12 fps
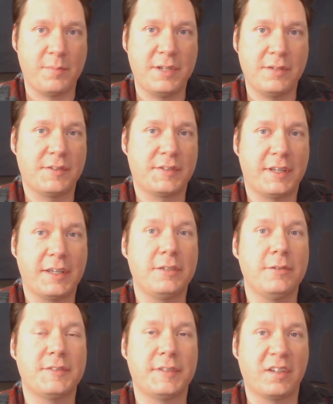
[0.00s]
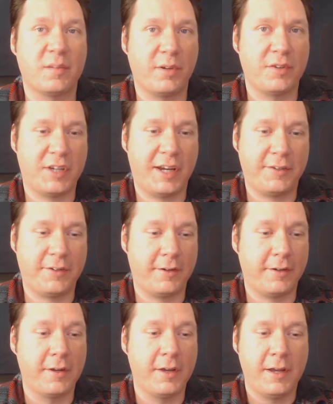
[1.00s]
It'd be just like using a
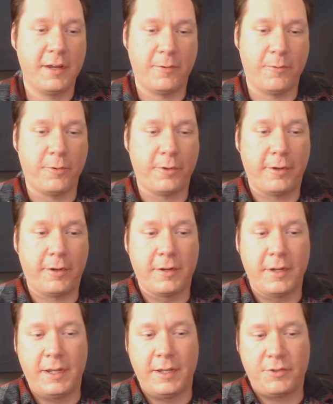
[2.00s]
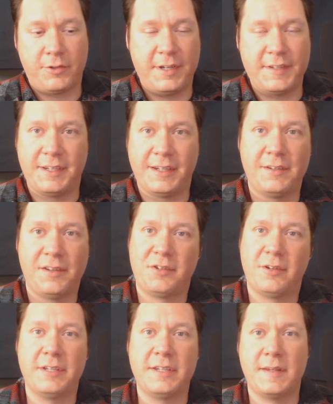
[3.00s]
projector or tracing
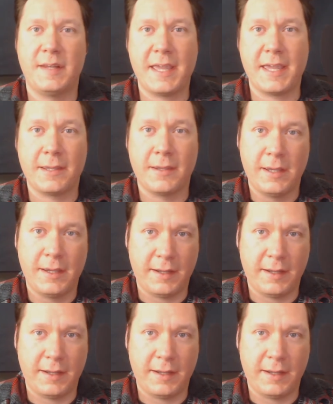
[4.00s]
digitally today,